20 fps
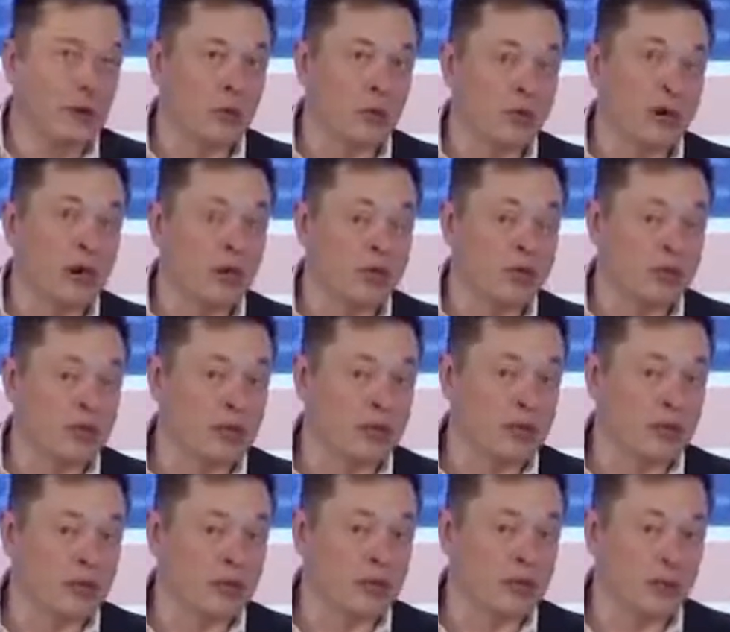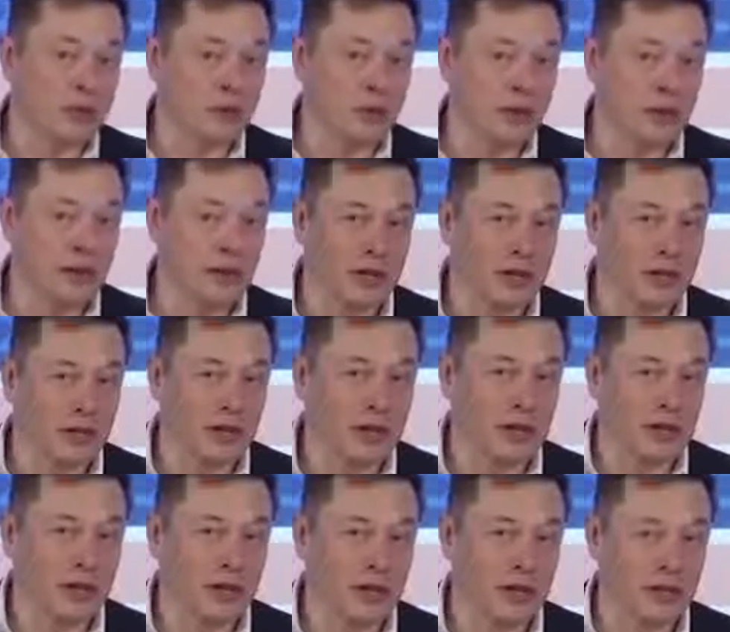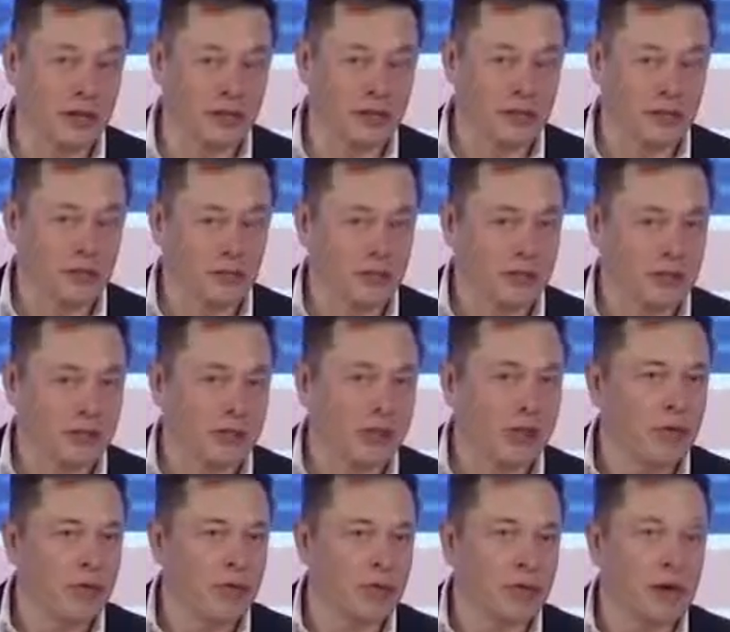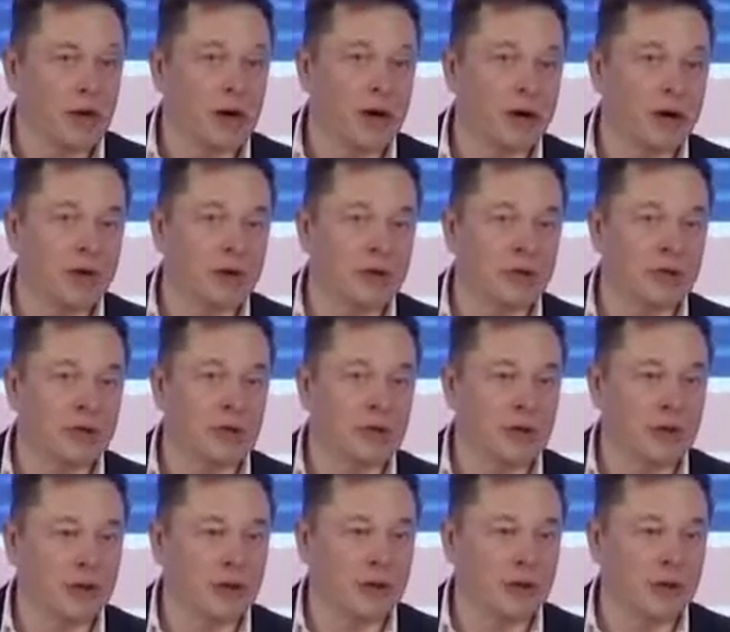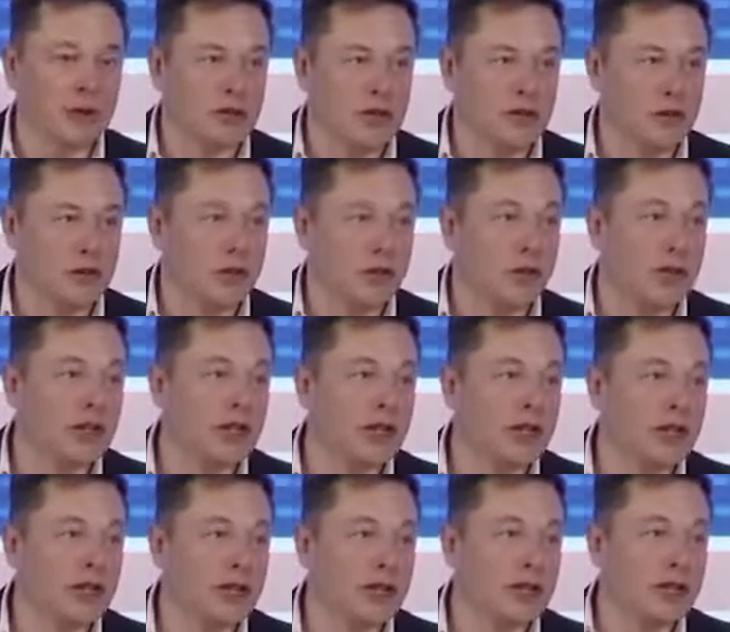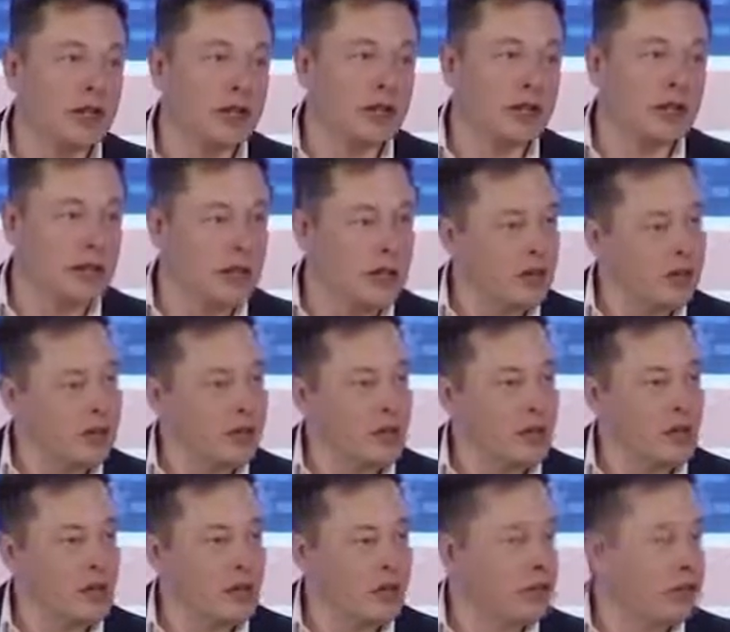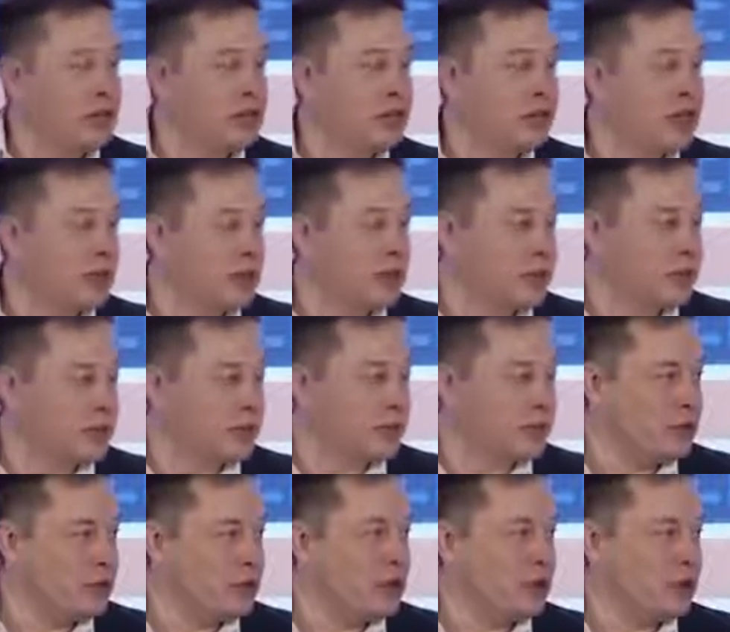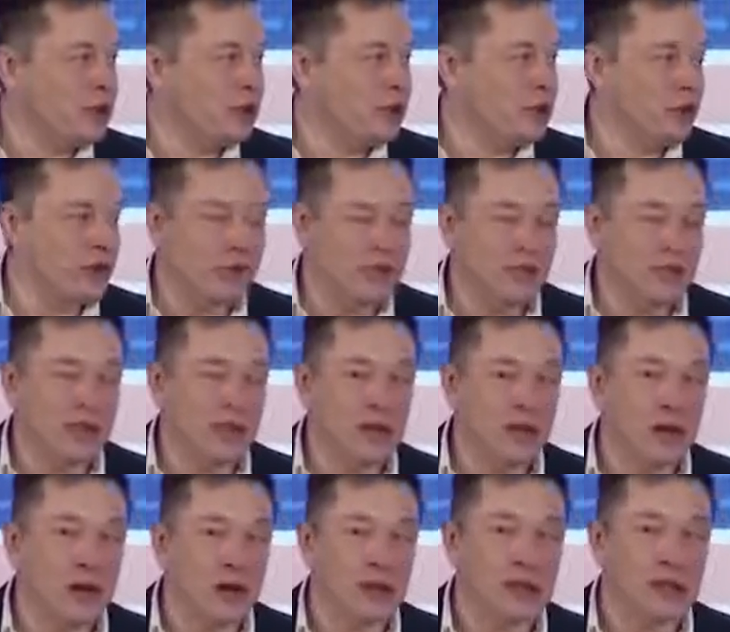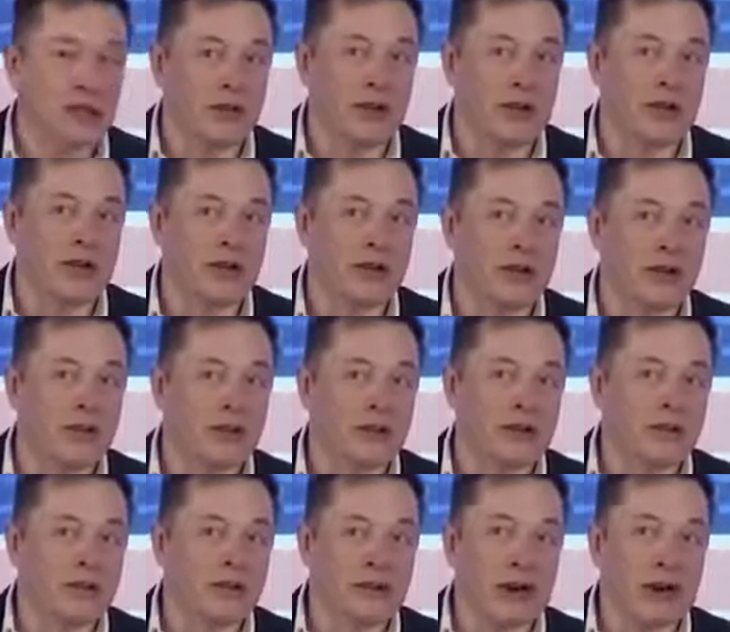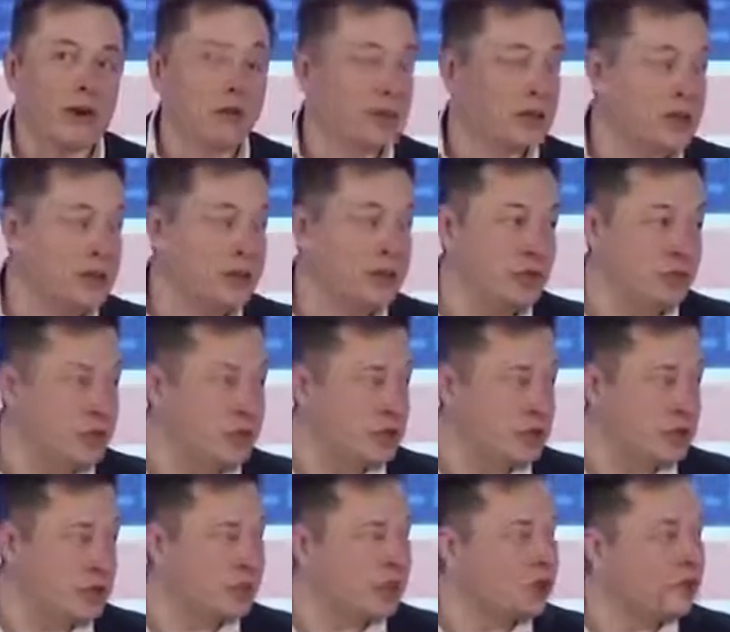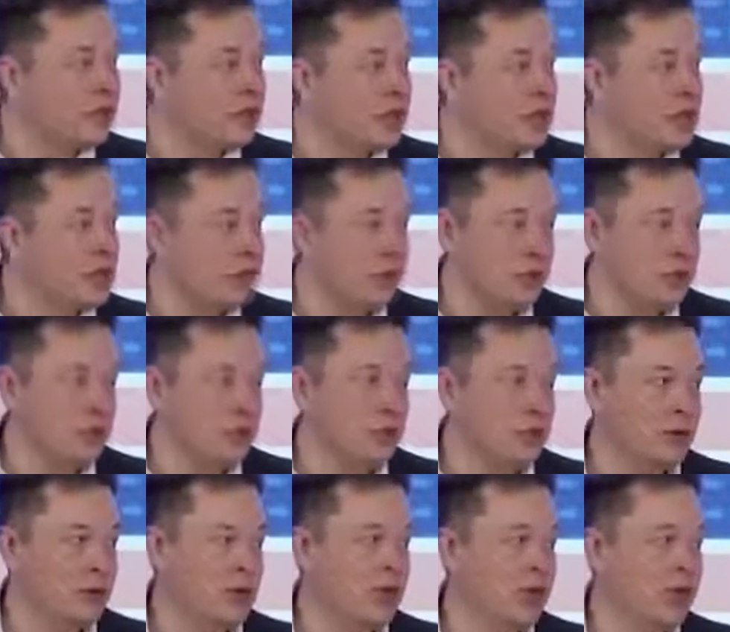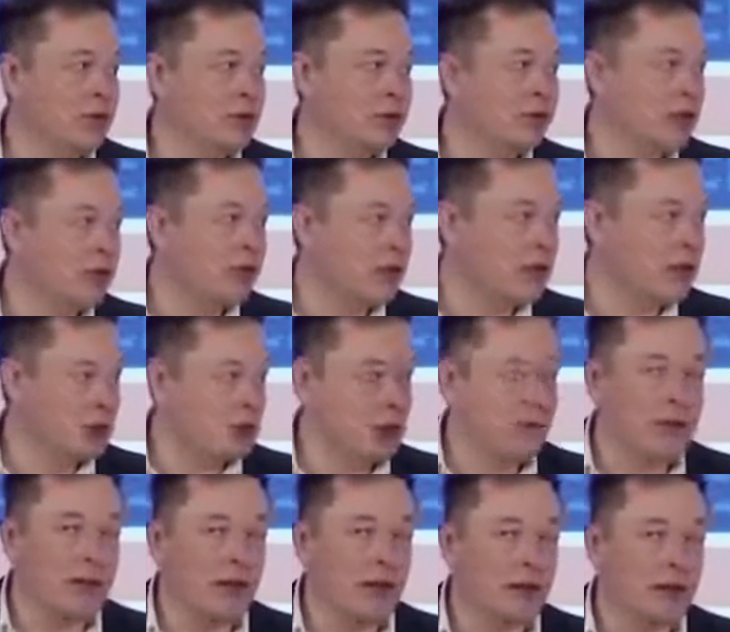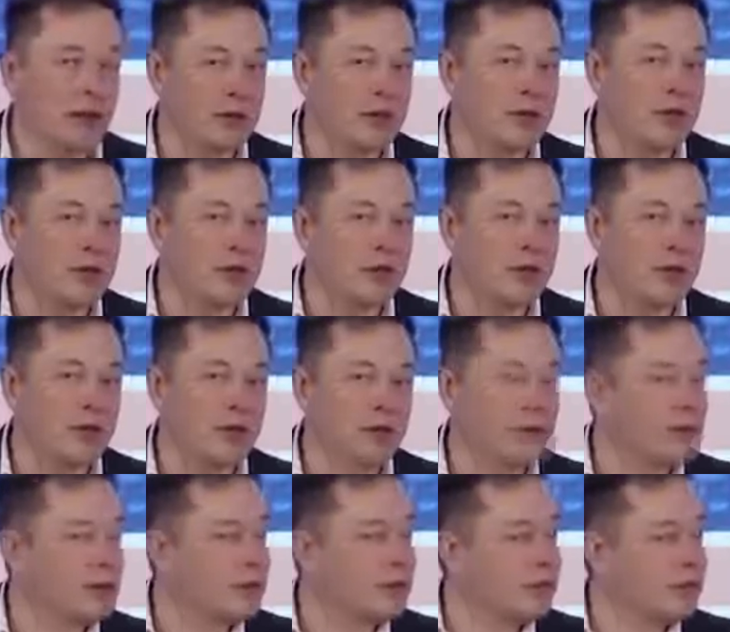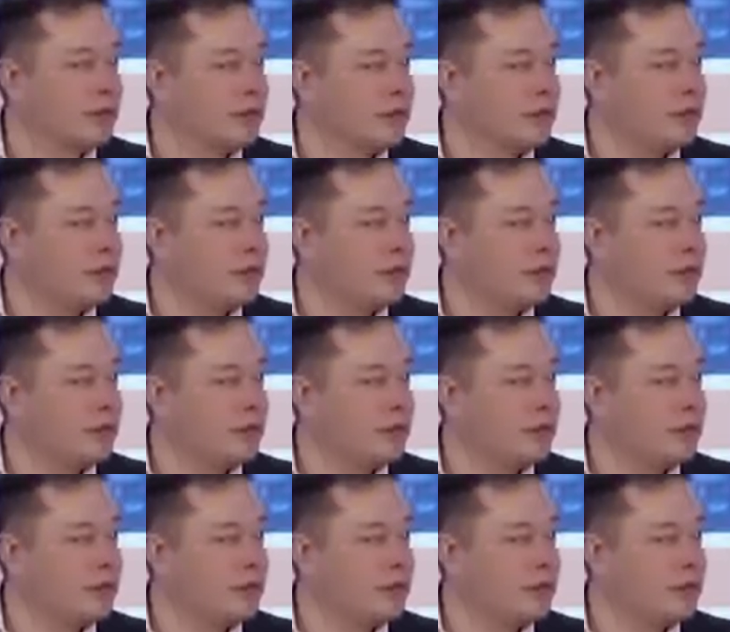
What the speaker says: And we're actually trying to accelerate the progress with electric cars and do it only in 3 generations, whereas gasoline cars have had hundreds of generations to get to a compelling mass market product.